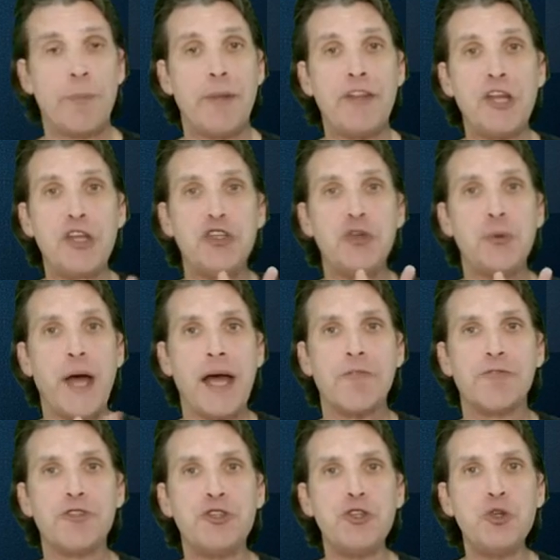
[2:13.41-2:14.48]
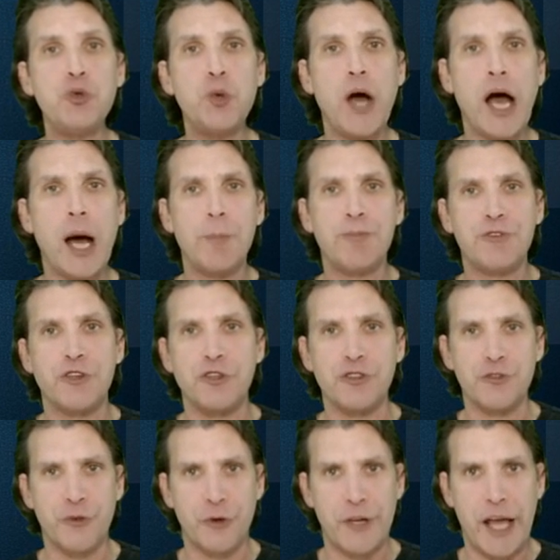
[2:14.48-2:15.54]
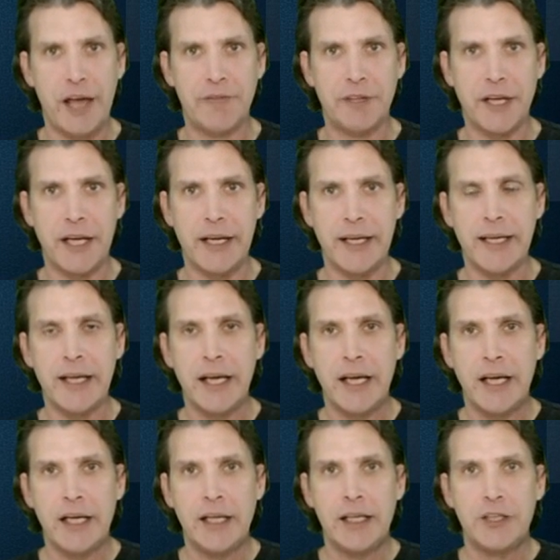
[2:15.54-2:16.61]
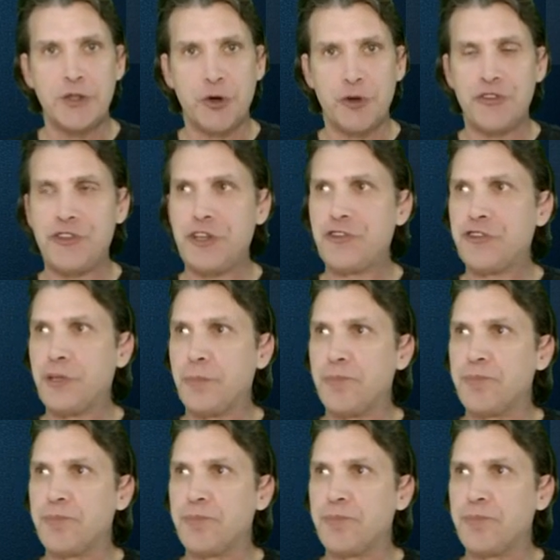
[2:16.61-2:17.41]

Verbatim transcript: and then you have 2 options for navigating your system.